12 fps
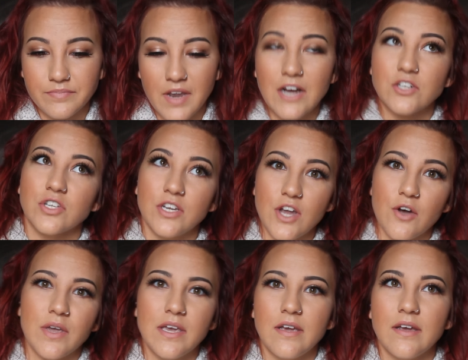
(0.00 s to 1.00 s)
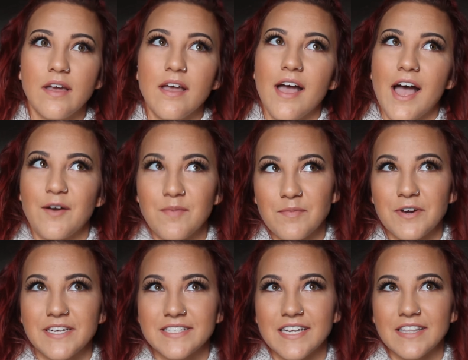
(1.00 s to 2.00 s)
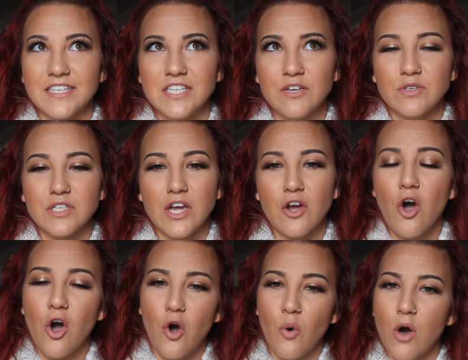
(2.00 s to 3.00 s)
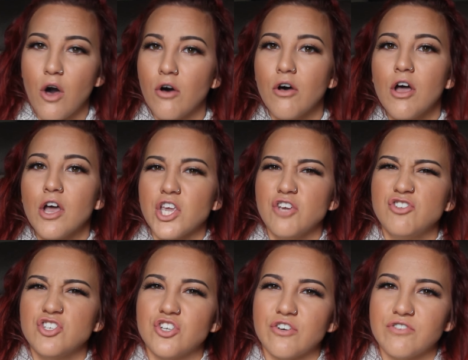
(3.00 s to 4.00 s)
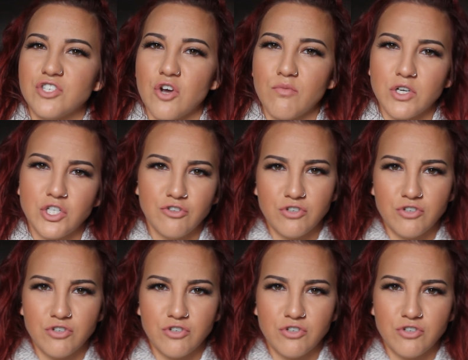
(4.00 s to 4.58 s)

Actually, no, I remember he said this. He was like, oh, well, you deserve so much.